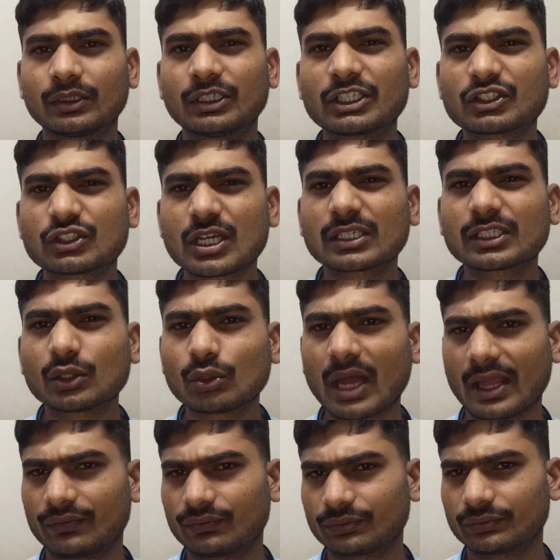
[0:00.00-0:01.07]
destructive
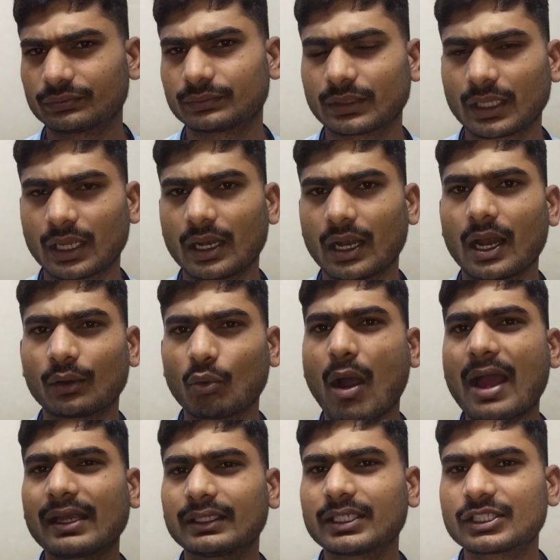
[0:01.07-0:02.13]
life. And
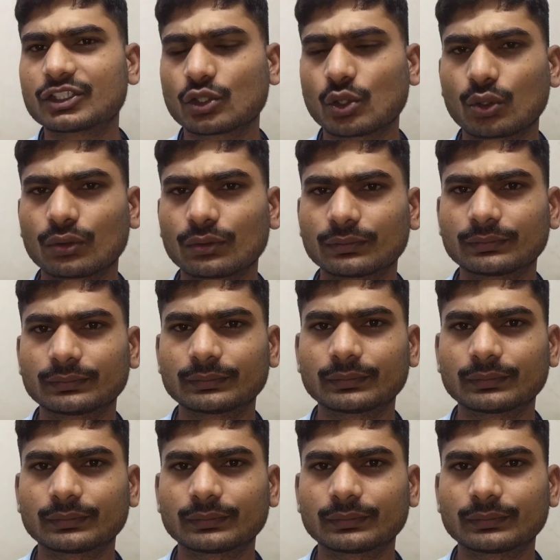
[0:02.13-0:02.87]
why it is so?